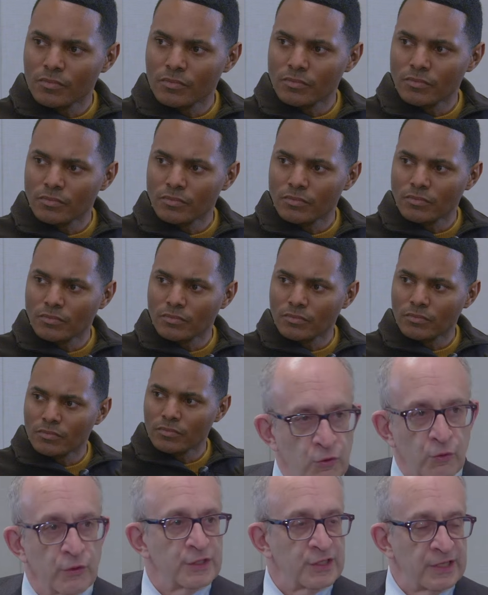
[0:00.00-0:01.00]
think those
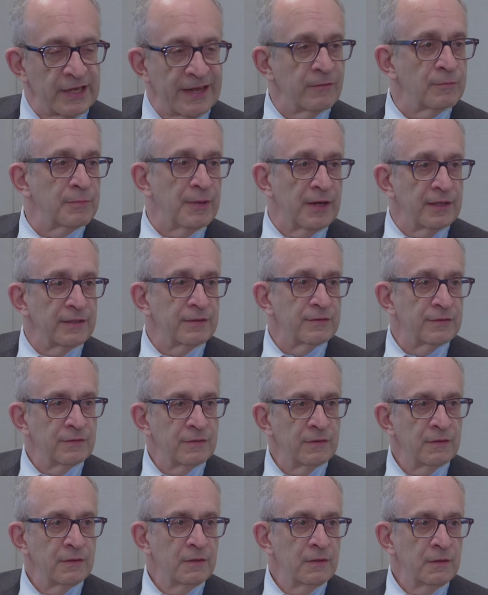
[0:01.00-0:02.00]
short sound
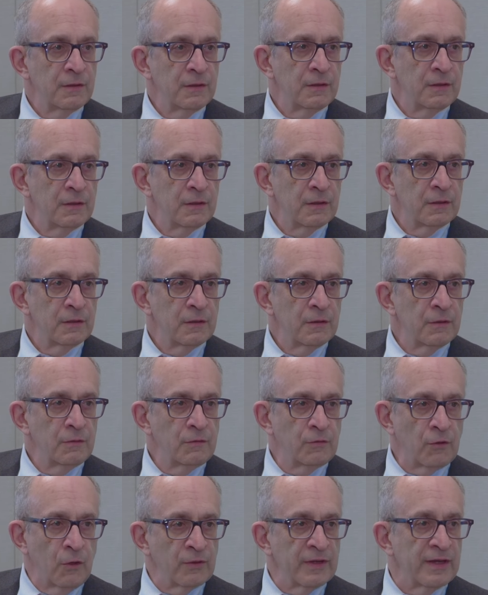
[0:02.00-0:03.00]
bites
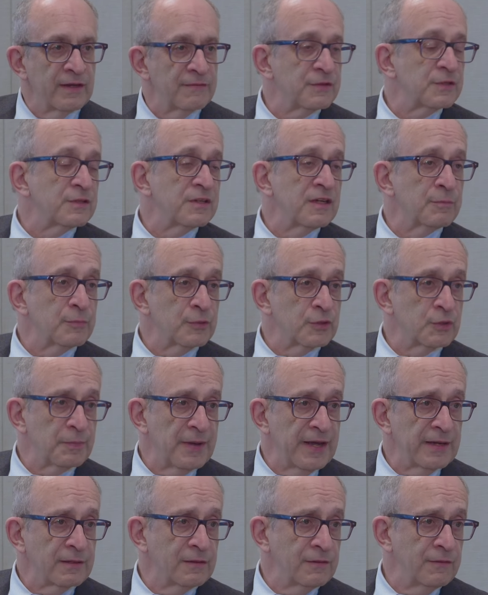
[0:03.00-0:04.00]
don't have the same
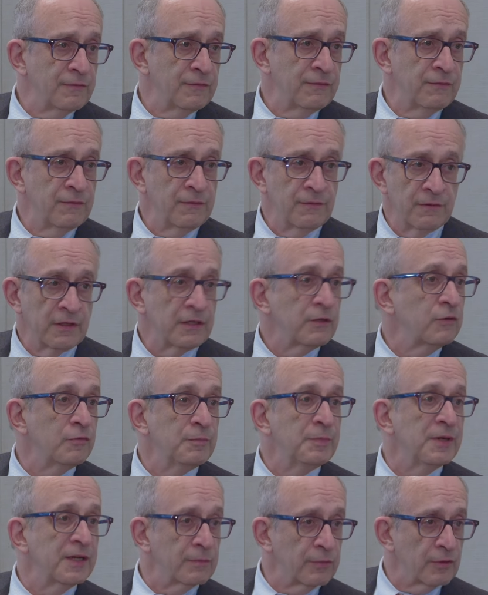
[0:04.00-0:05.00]
perspective that you've
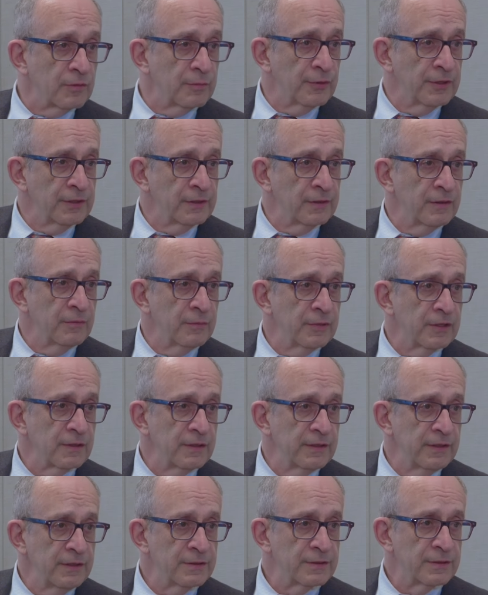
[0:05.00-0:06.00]
been able to bring to the
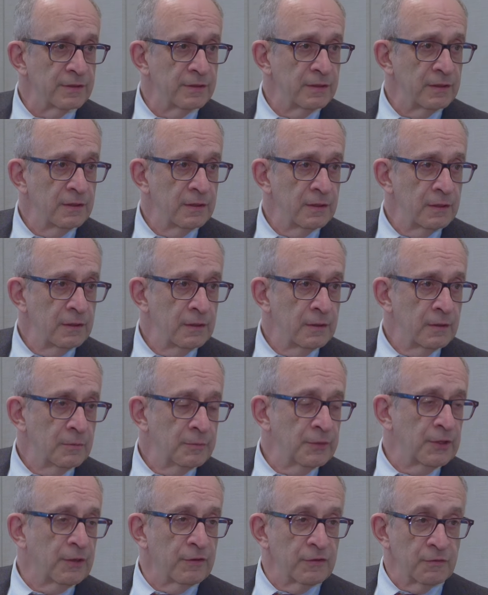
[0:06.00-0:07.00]
Middle East,
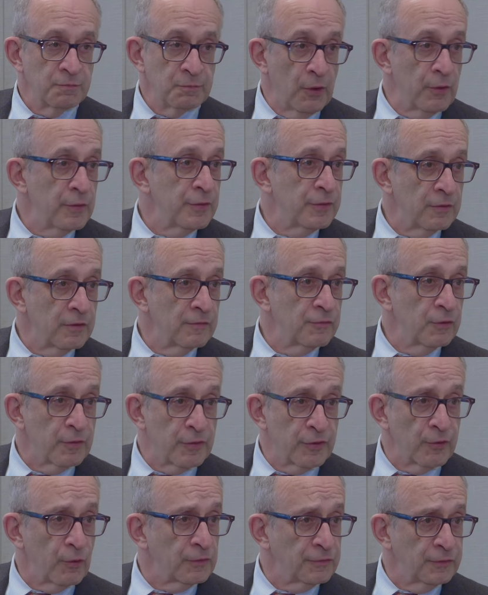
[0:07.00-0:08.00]
because both of your
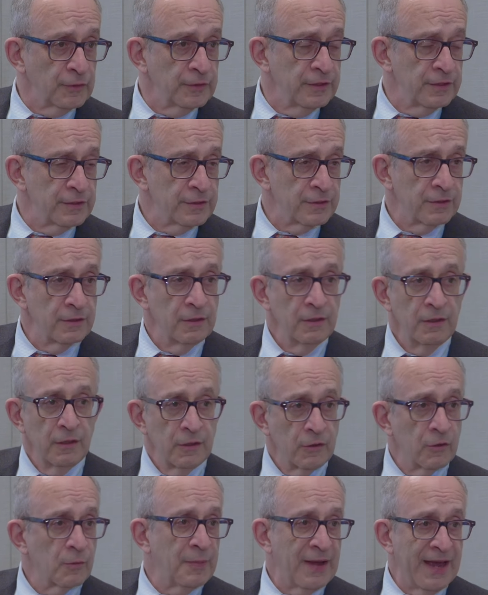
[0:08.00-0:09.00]
thoughtfulness,
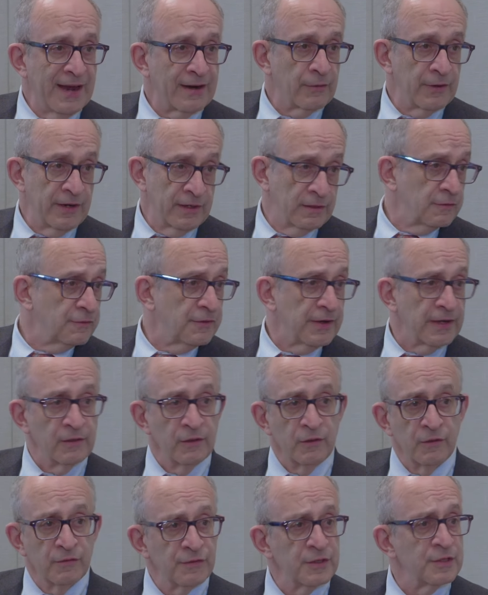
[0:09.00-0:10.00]
your background, and the fact that
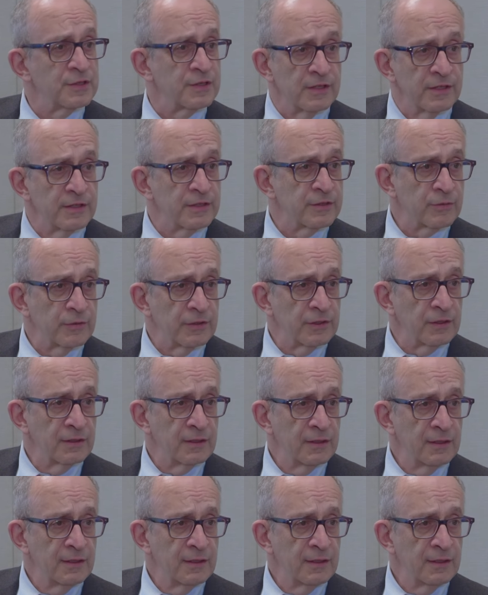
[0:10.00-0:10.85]
you visited Israel.